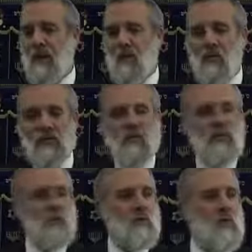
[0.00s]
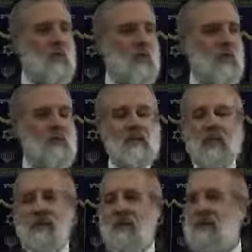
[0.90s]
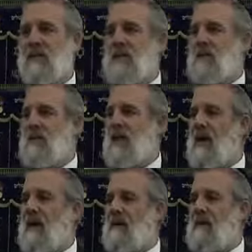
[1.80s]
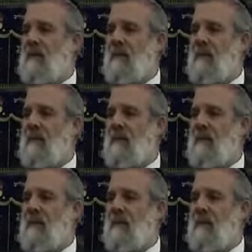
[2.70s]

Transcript: And what's interesting is that this midah